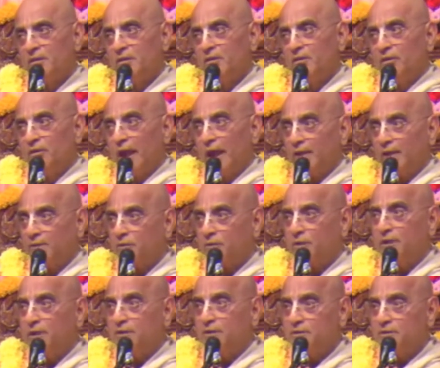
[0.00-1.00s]
Actually, the
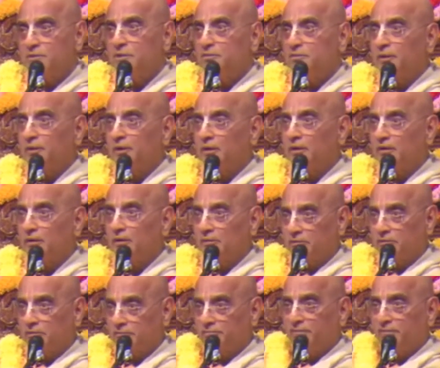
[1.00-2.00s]
Chitrangada's fame